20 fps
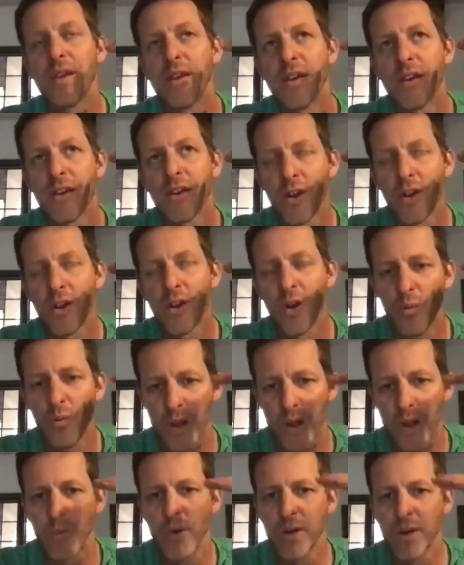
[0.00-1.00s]

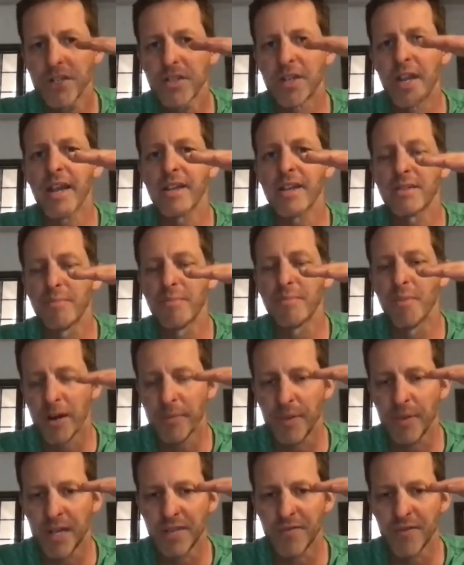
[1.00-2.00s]
in which states
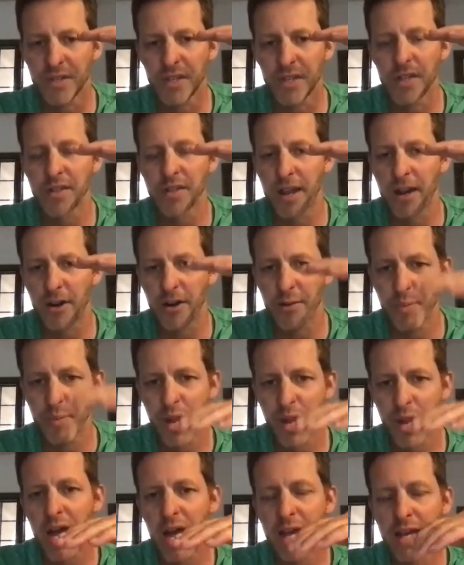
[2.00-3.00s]
Marketplace Facilitator
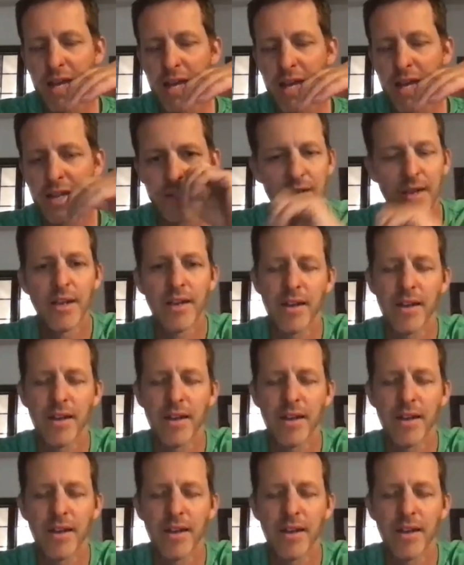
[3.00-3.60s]
applies,